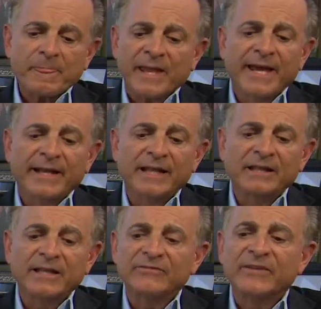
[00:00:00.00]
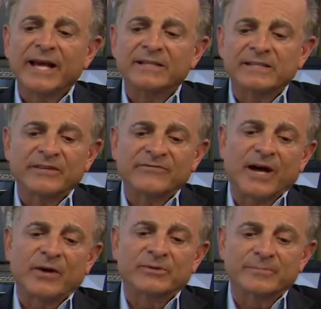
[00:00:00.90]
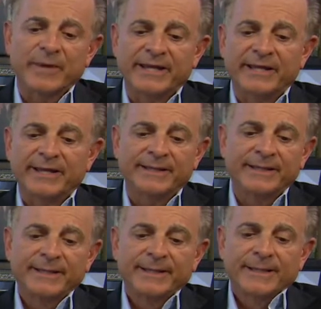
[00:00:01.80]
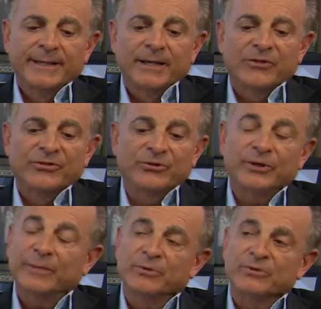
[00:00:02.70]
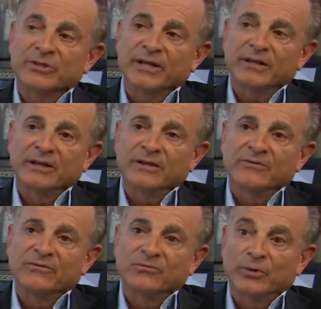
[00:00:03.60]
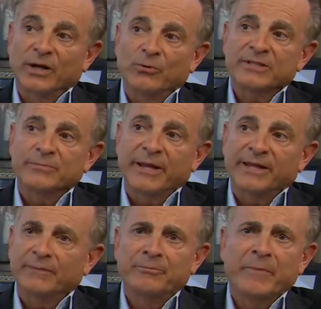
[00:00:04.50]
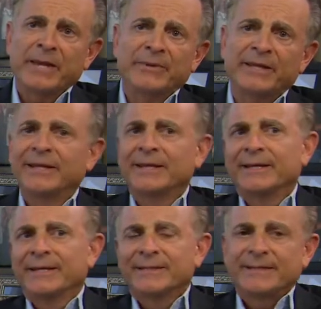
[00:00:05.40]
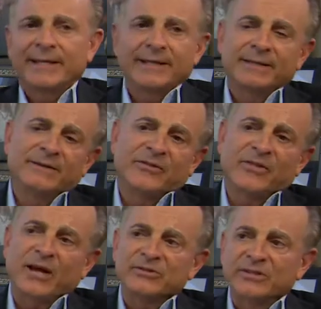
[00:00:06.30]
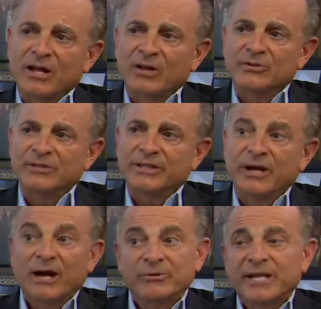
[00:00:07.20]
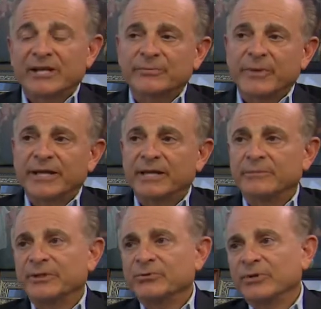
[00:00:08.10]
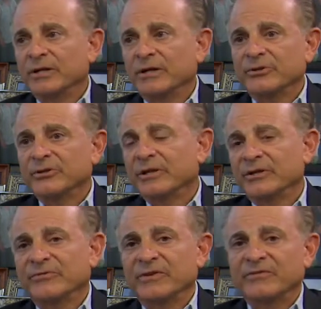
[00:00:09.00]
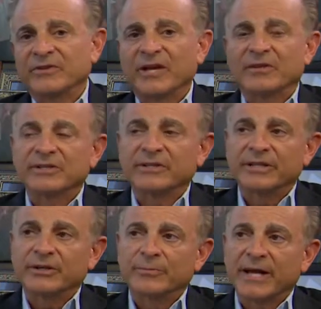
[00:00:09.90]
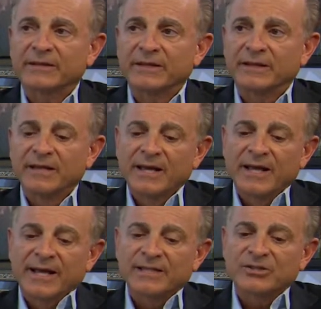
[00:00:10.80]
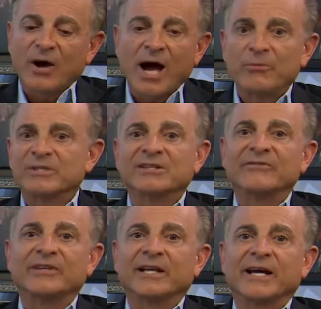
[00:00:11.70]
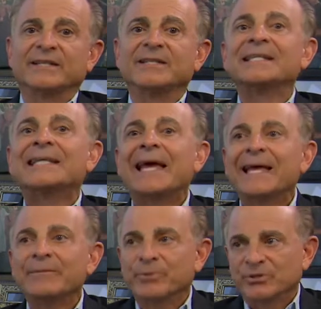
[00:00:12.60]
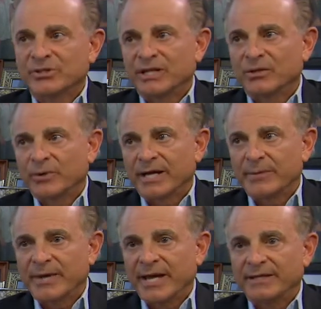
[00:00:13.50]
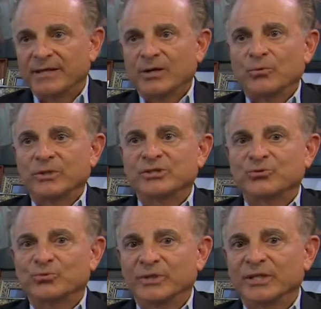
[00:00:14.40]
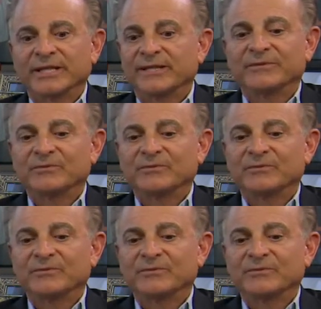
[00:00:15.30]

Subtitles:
and I lived as if I was making 30% of what I was making, maybe $10,000 a year. I was actually making between $100,000 and $150,000 a year back then. And so I was living on 10% of what I made, which is really,